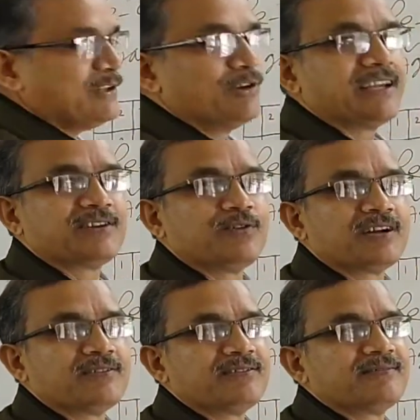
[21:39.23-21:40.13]
you will get
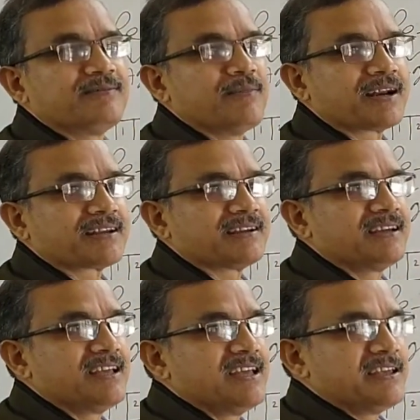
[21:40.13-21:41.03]
1 mark.
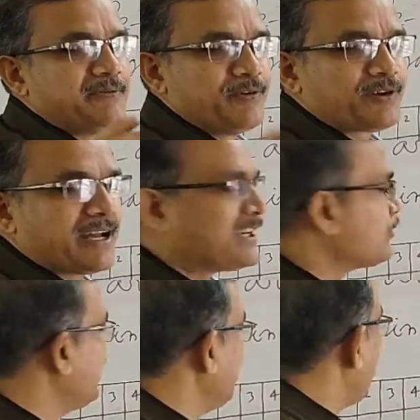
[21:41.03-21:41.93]
If you
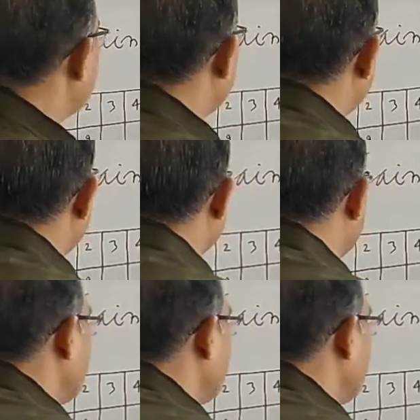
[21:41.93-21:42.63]
correct only 1 point,